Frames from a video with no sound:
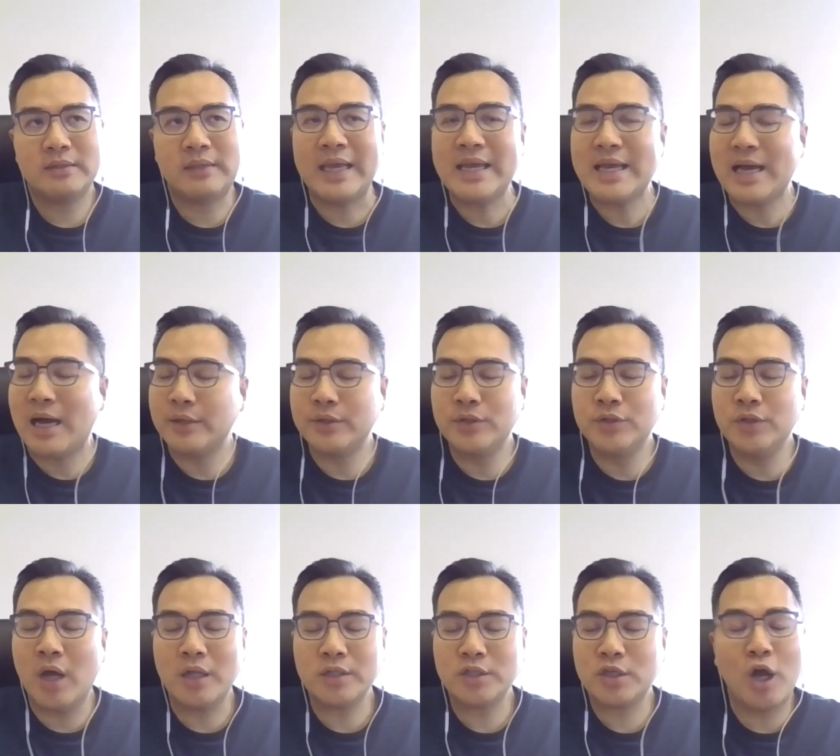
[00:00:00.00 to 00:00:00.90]
they are
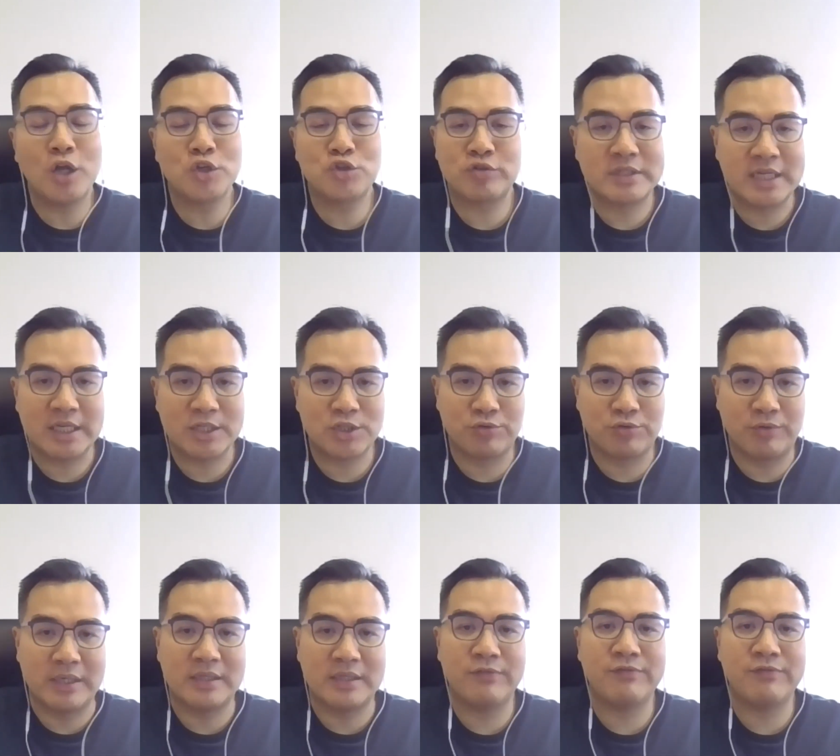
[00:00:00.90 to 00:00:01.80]
not
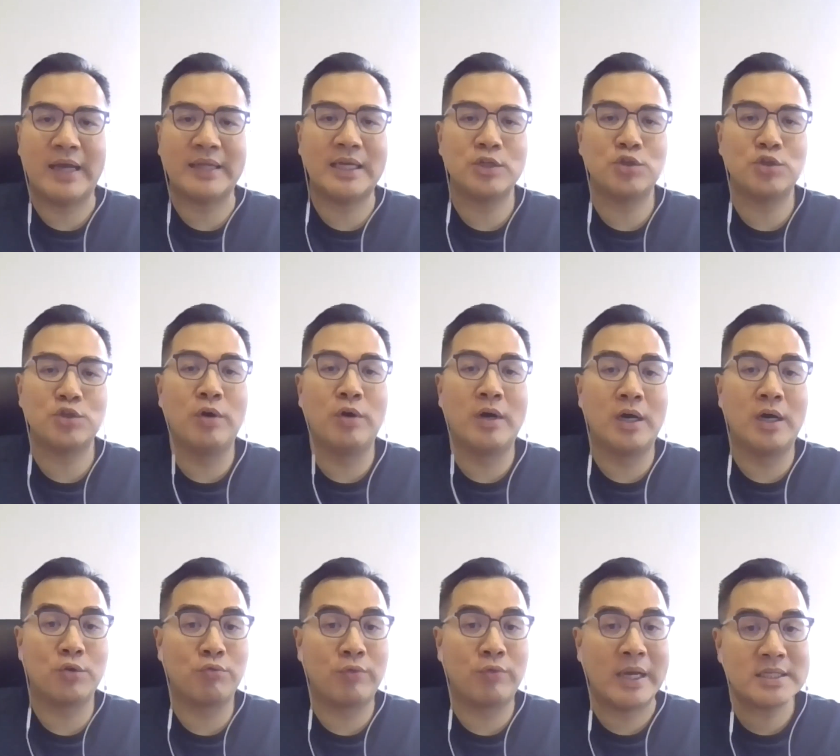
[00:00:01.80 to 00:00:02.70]
contradictory. The fact that you are
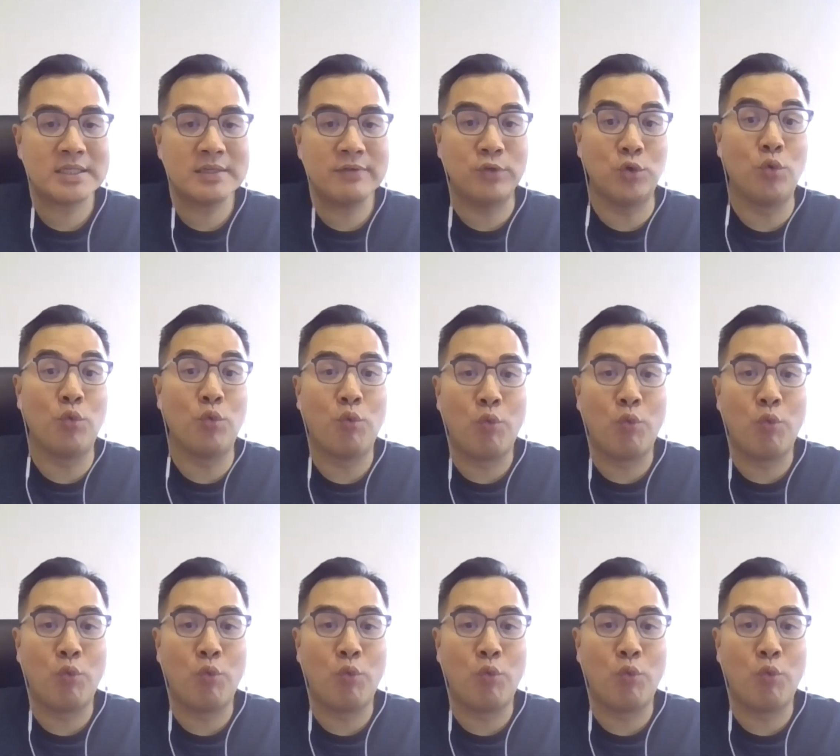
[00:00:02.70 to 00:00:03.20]
aggressive, you